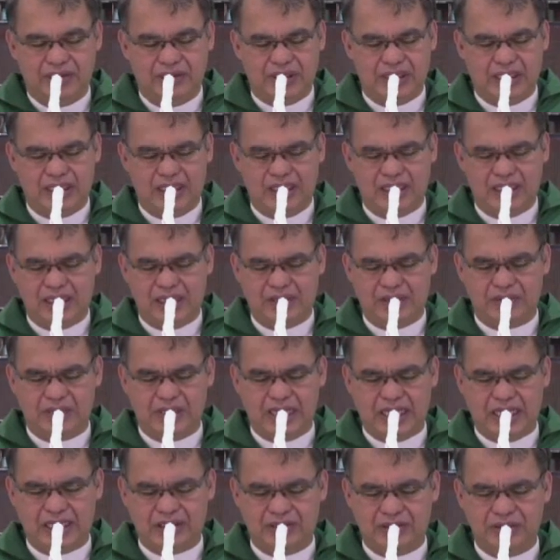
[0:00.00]
I would
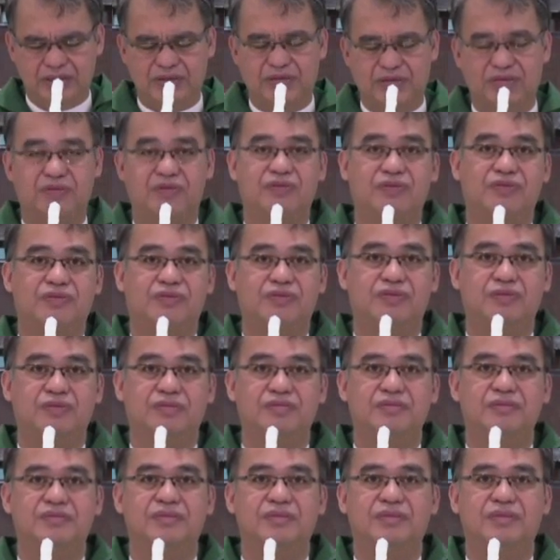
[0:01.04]
like to
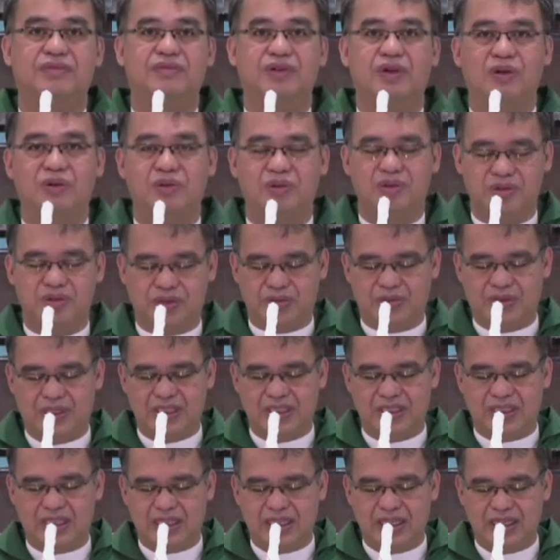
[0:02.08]
focus
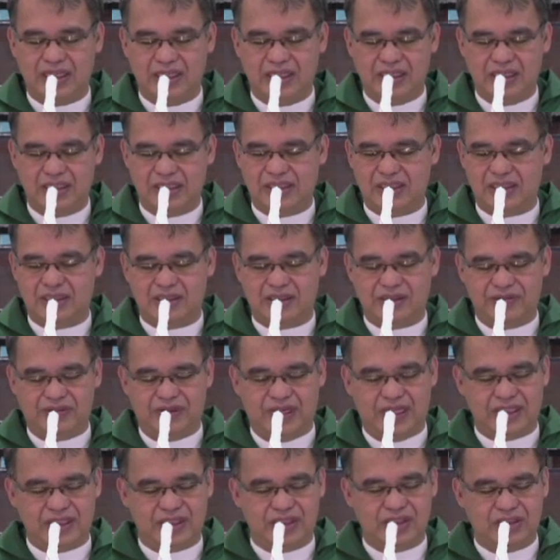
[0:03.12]
once again this
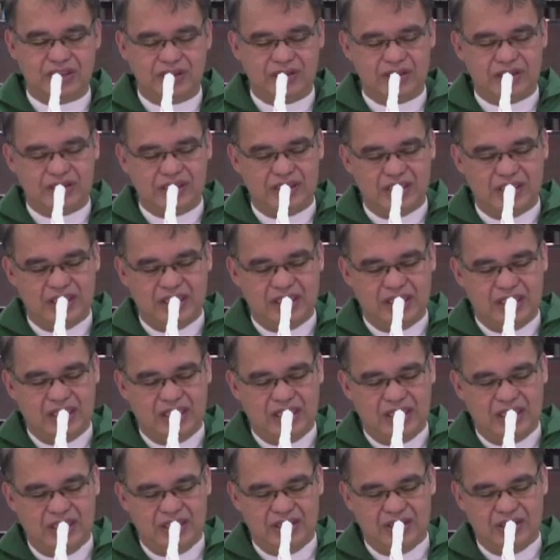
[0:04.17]
reflection
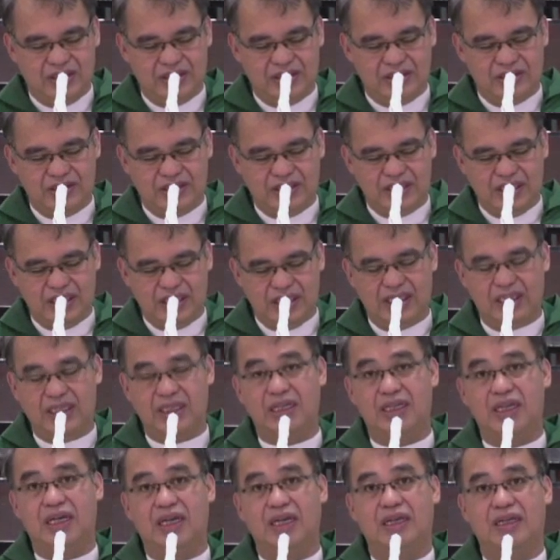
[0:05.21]
on
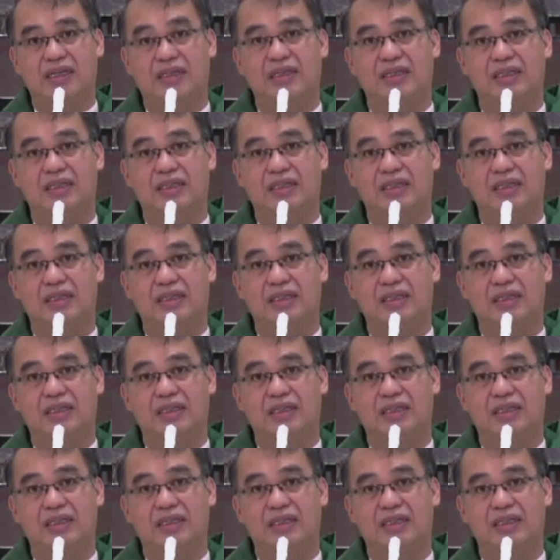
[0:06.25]
the